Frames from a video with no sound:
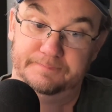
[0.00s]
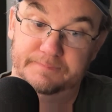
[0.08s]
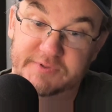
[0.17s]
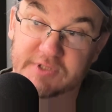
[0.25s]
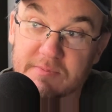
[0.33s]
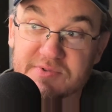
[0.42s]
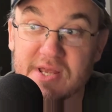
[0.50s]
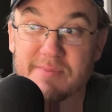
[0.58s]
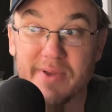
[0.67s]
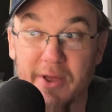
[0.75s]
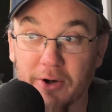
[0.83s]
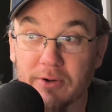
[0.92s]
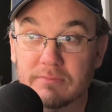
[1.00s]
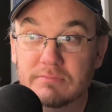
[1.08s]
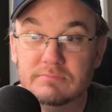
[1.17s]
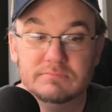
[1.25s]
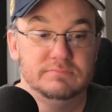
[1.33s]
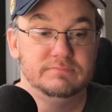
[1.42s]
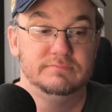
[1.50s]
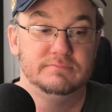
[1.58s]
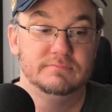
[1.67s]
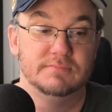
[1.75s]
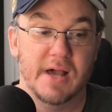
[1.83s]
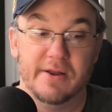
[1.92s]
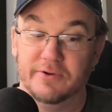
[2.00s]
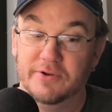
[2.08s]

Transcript: some say better. I don't